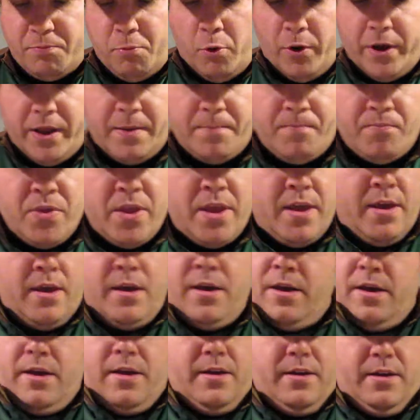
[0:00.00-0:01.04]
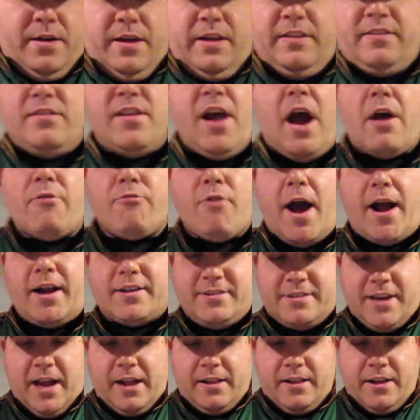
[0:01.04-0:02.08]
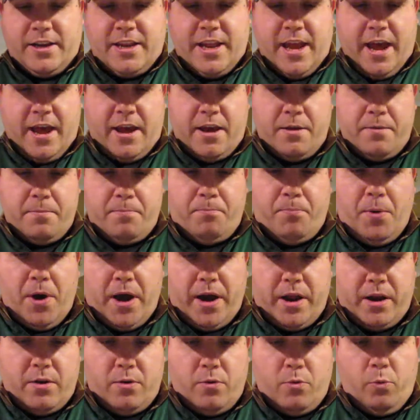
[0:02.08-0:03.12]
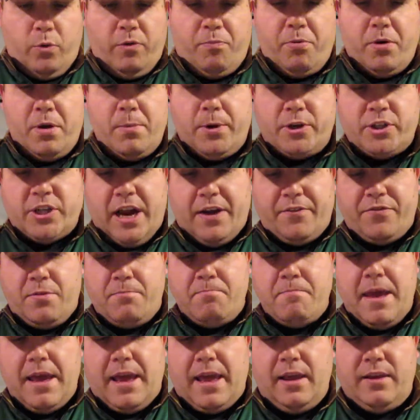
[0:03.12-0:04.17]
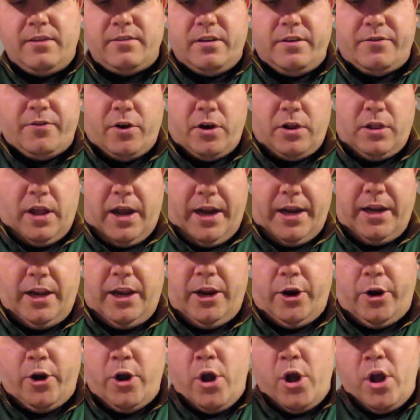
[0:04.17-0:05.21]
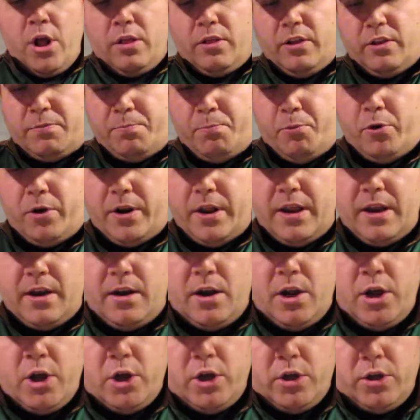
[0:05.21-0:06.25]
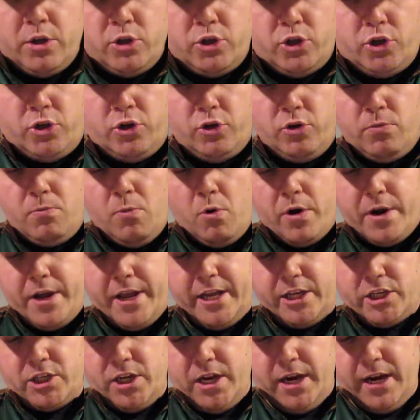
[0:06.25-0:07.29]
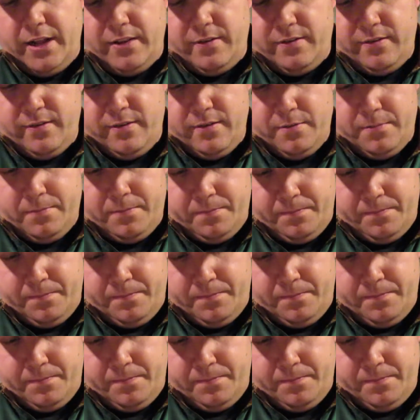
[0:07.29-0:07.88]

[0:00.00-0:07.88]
point, it's not rock solid yet, but we pretty much have the makings of our line here. Let's put in 2 more hitch knots.